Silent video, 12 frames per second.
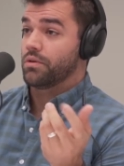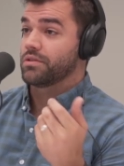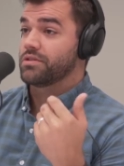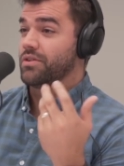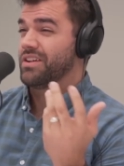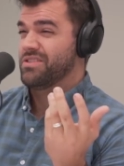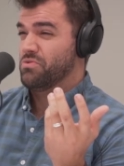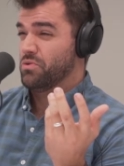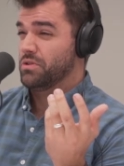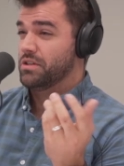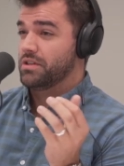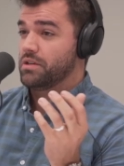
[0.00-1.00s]
and so I didn't
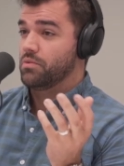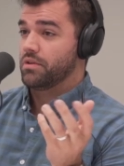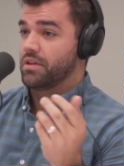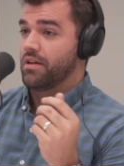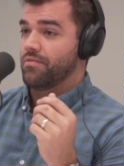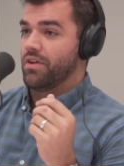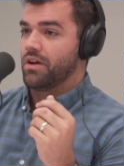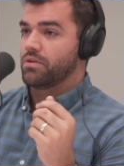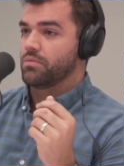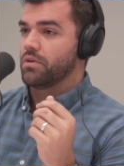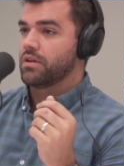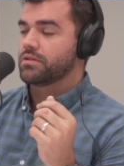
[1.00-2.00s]
really see what that value
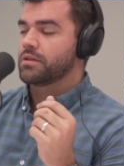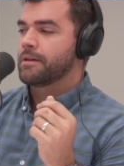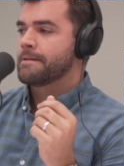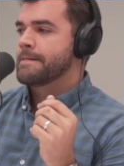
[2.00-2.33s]
was,